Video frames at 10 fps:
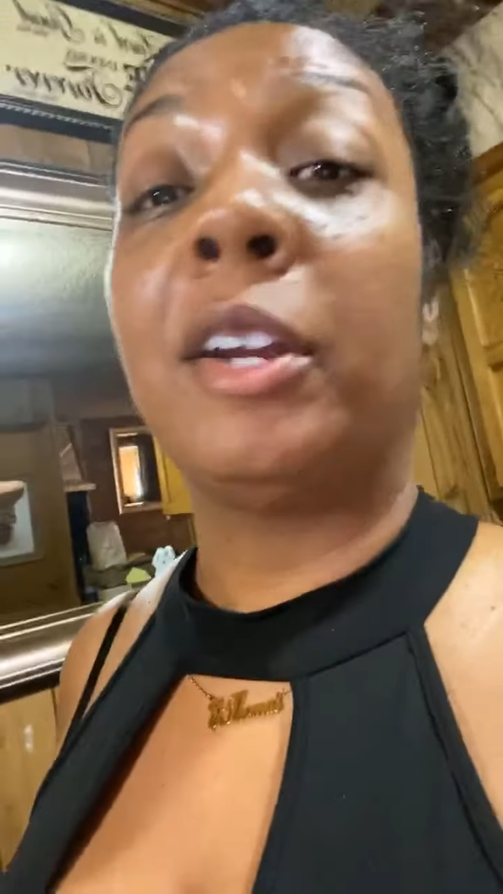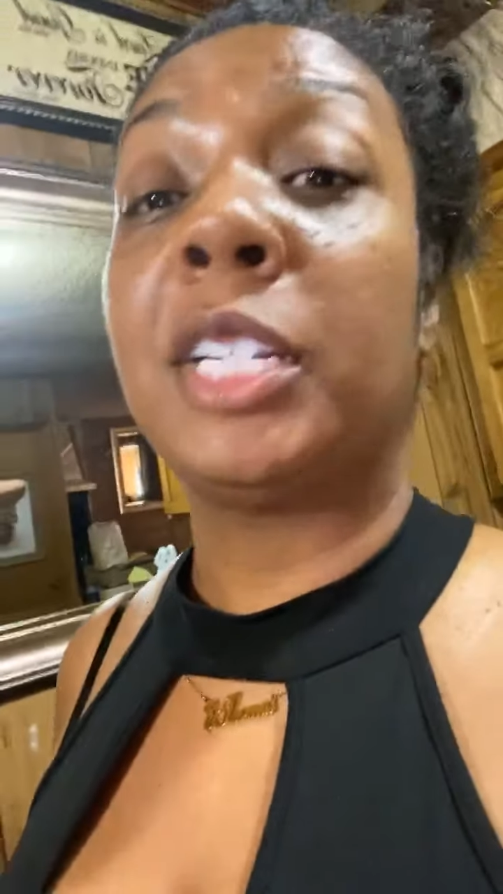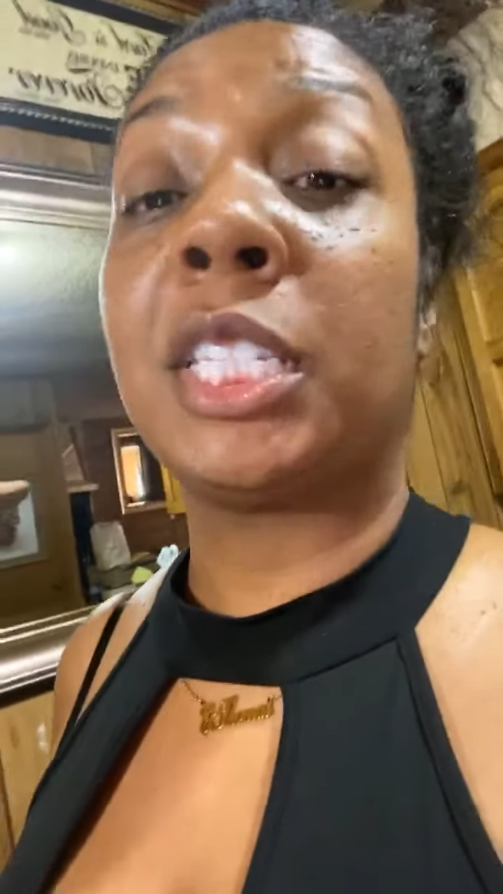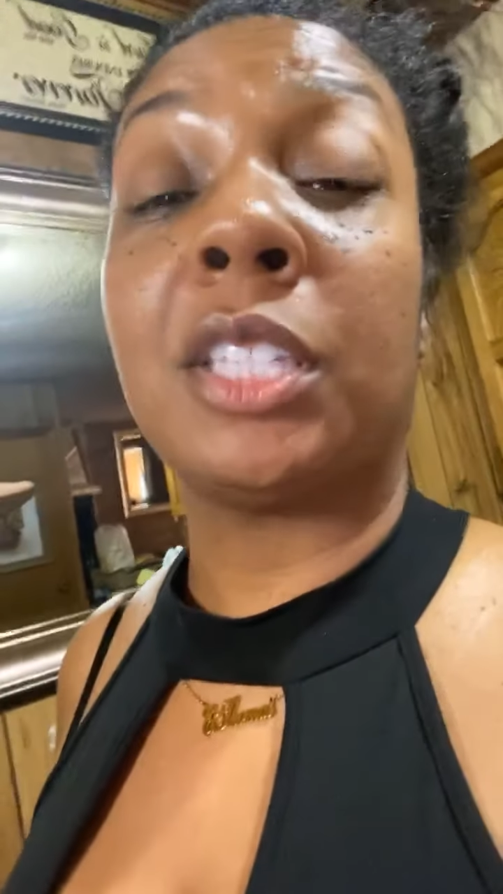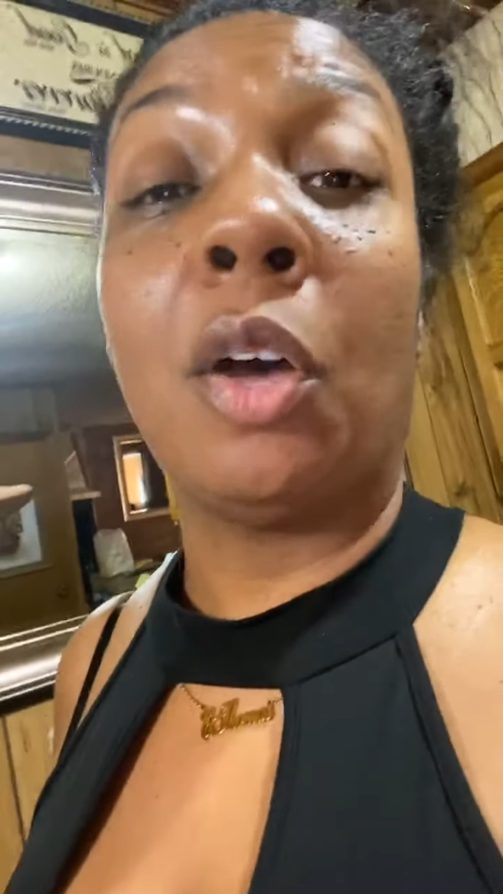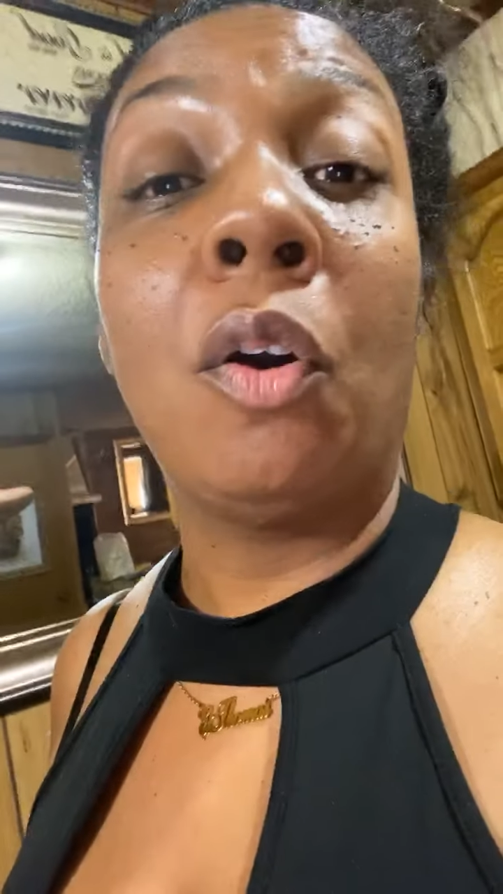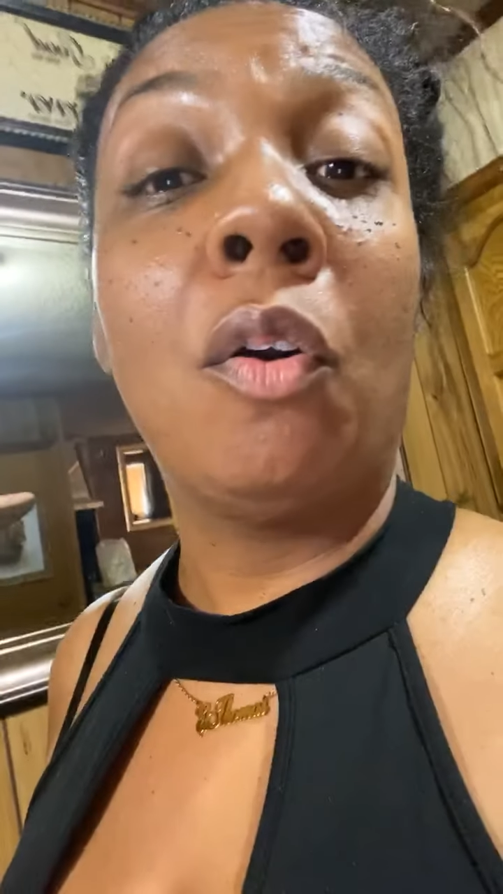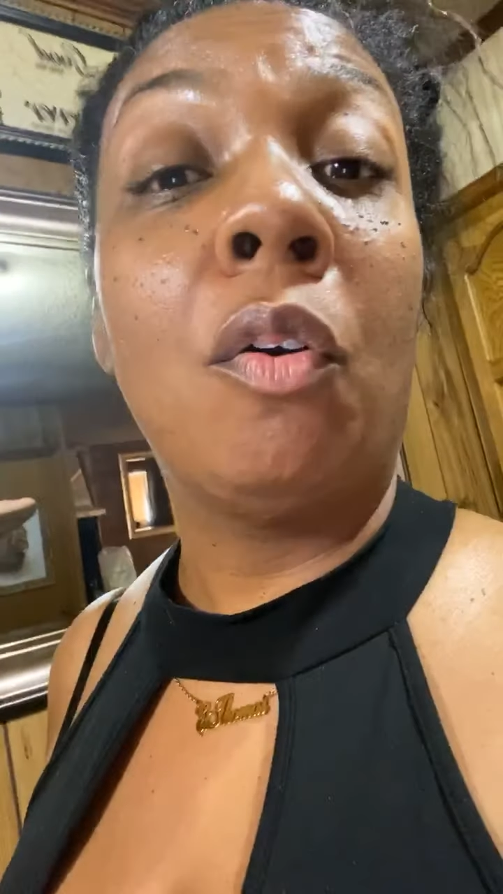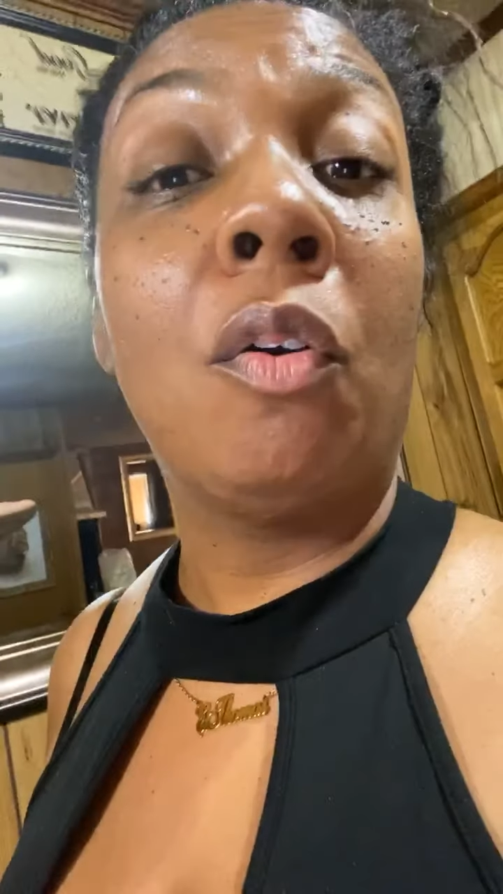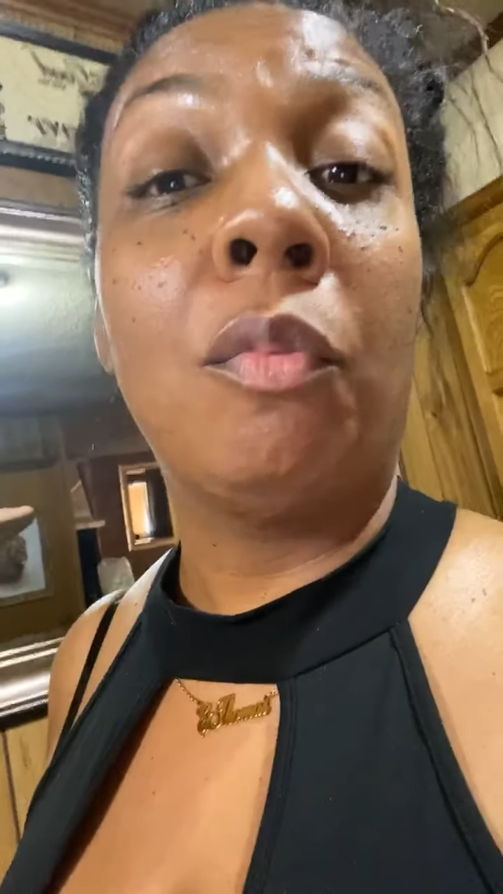is
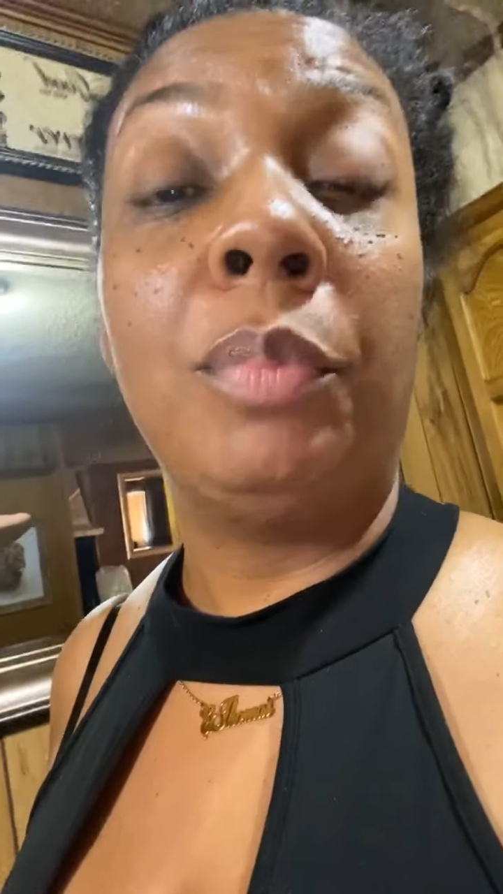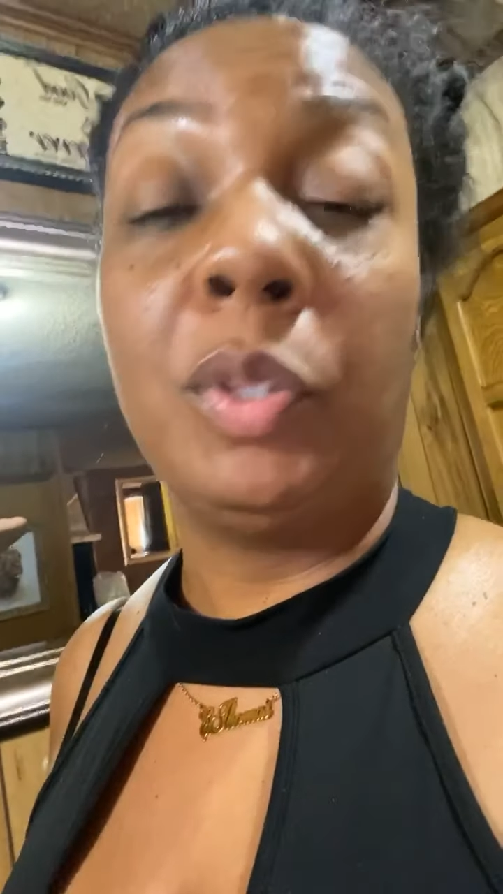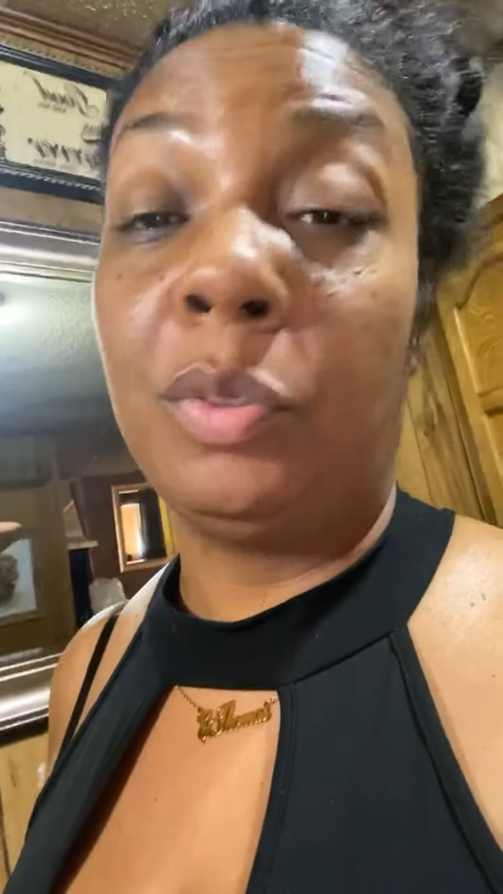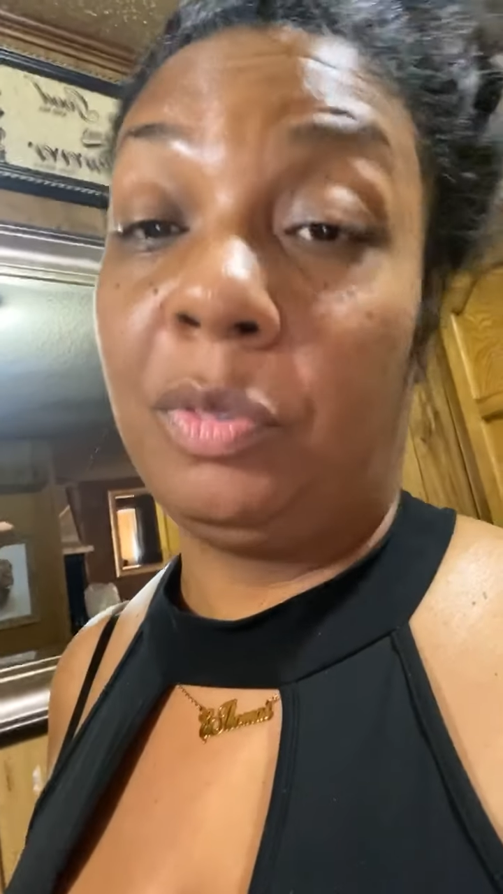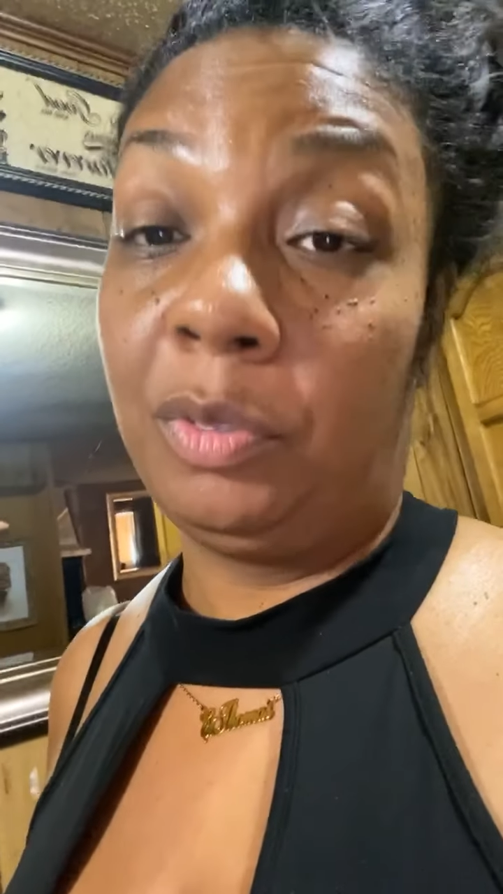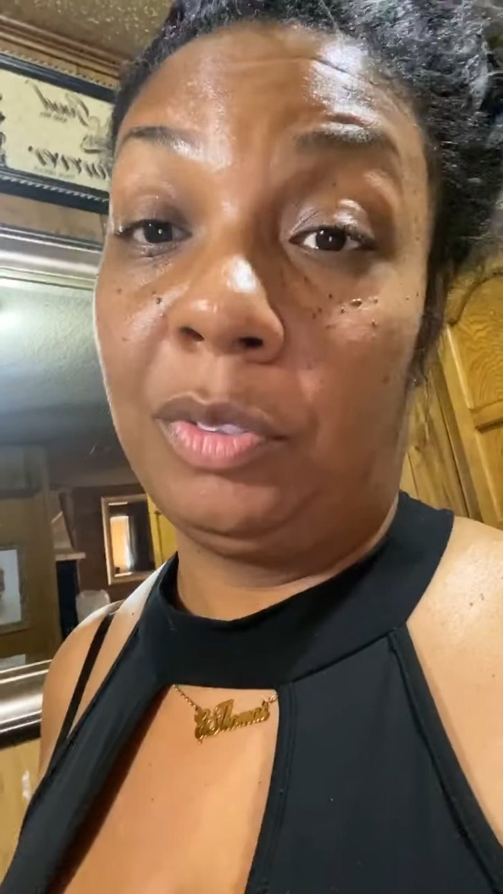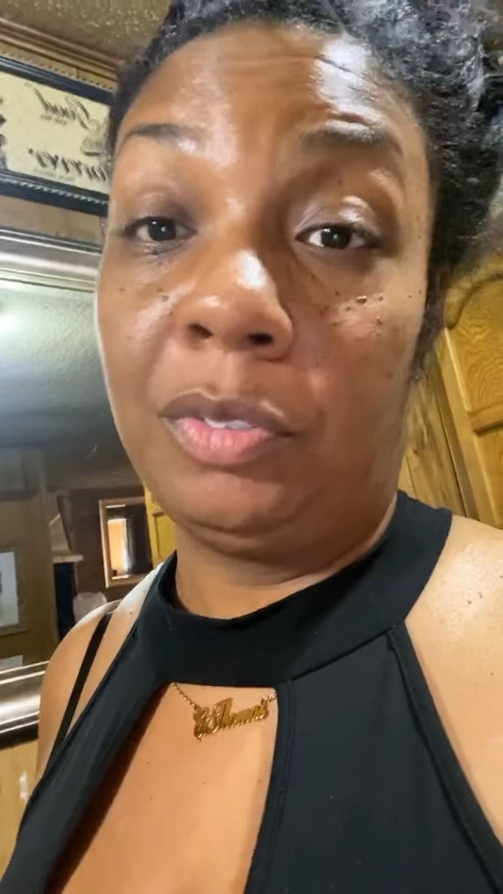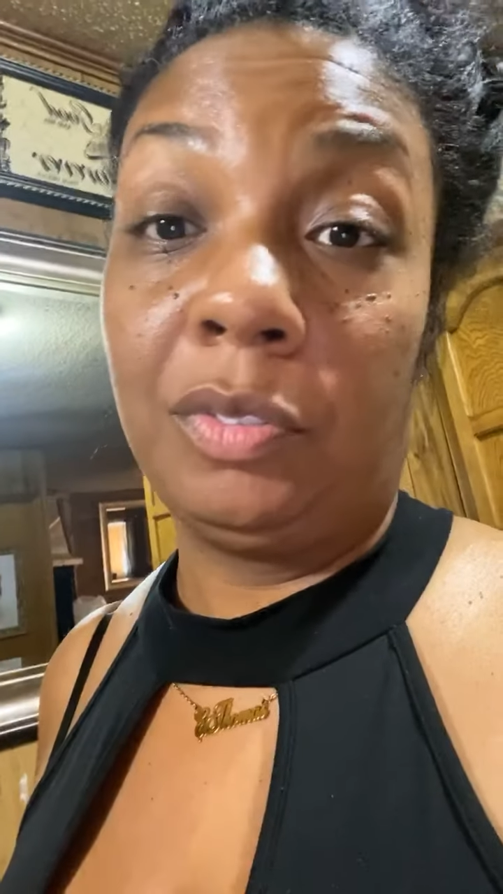so beautiful.